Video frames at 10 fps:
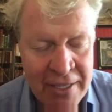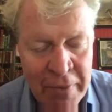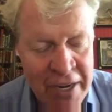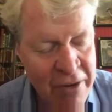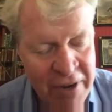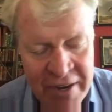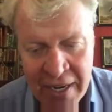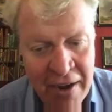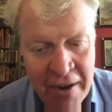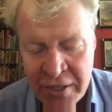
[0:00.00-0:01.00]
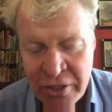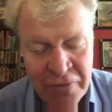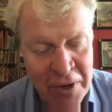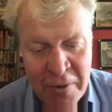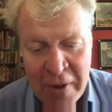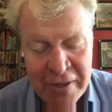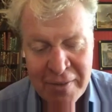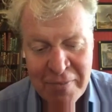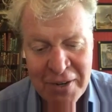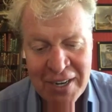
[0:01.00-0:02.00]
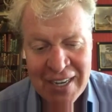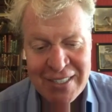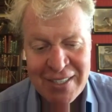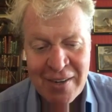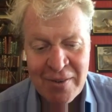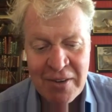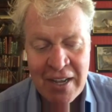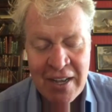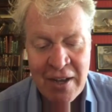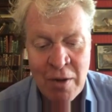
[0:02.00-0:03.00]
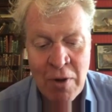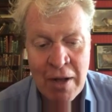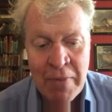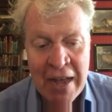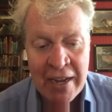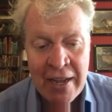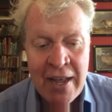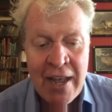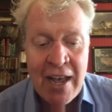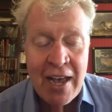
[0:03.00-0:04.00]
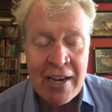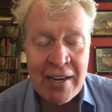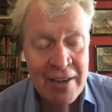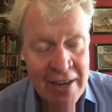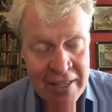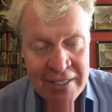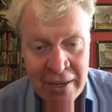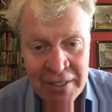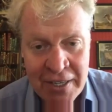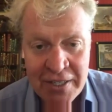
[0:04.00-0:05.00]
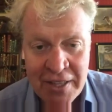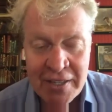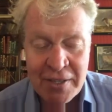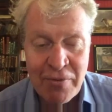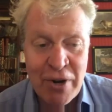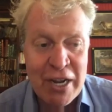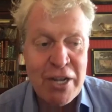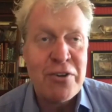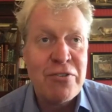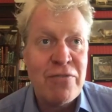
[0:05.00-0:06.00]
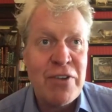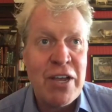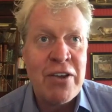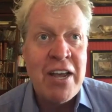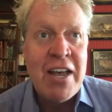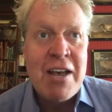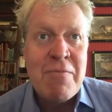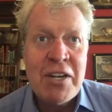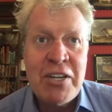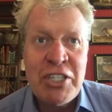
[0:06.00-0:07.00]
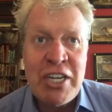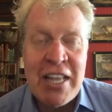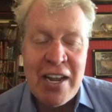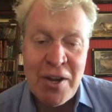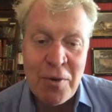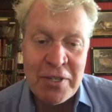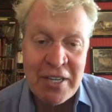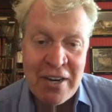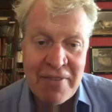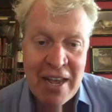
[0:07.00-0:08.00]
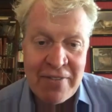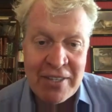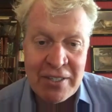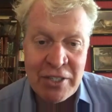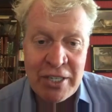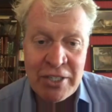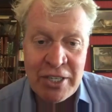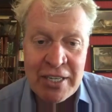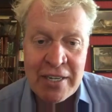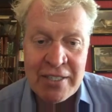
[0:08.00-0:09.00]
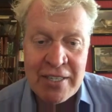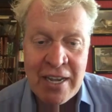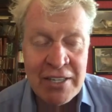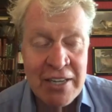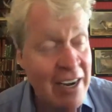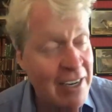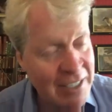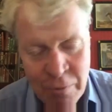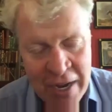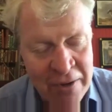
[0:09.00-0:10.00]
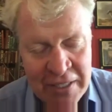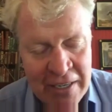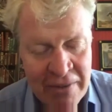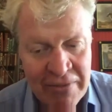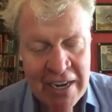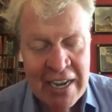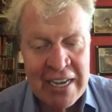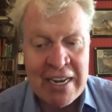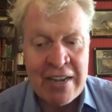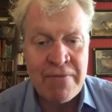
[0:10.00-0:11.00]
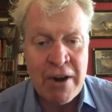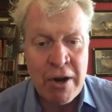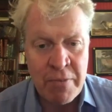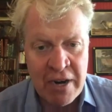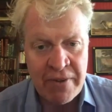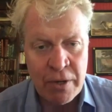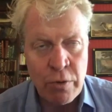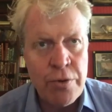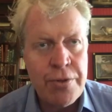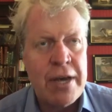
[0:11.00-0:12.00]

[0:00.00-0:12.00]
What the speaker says: had written a kind review about a book I'd done a while back. And clearly there's no such thing as a free good review, because she then called in a favor. She does, Alison Weir, who's a lovely lady, a very prolific author.